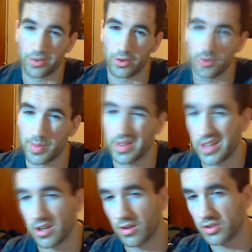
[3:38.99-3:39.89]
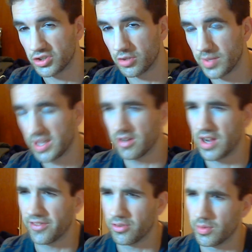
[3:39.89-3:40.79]
goes with my gear, and I'll show you my gear
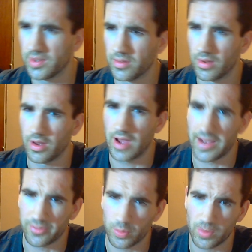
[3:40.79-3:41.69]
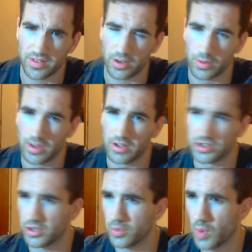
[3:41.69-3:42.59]
afterwards, and I'll show
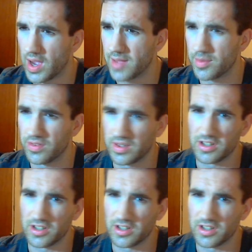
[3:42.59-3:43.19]
you why I'm using the